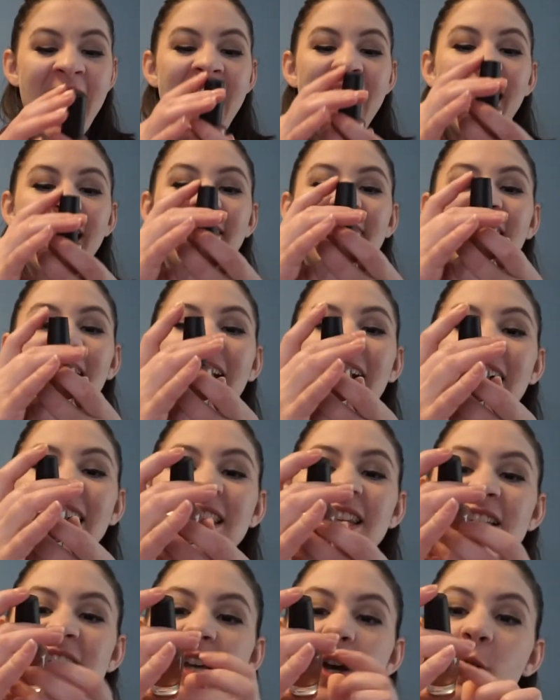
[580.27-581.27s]
And then I had
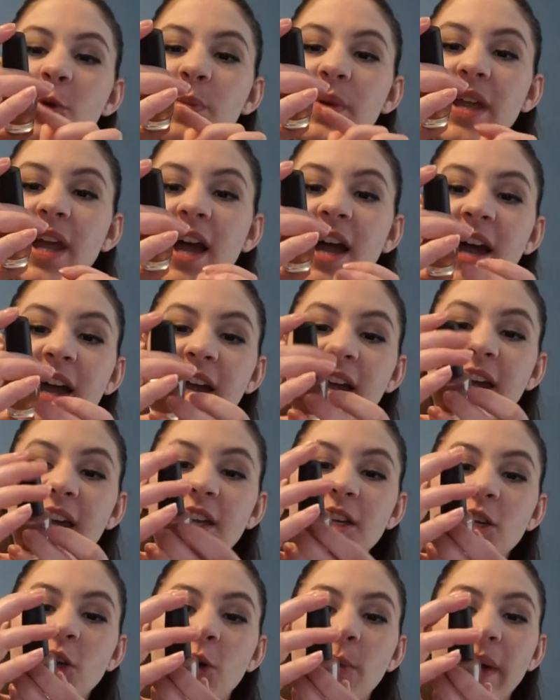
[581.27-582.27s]
this OPI
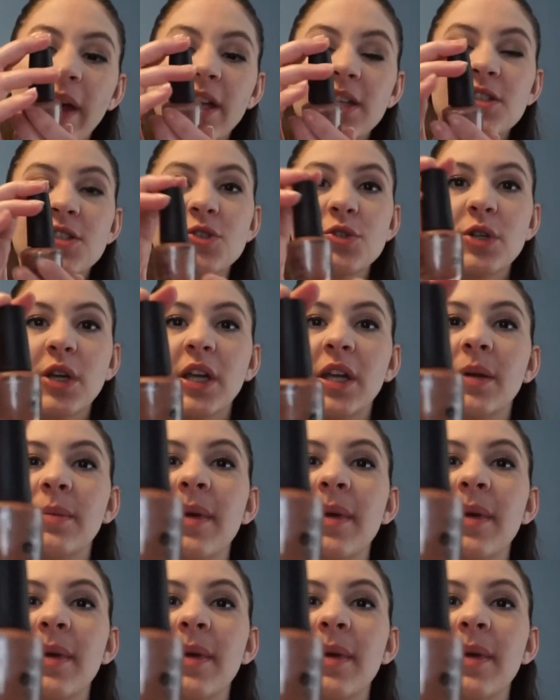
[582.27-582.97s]
in Nomad's Dream,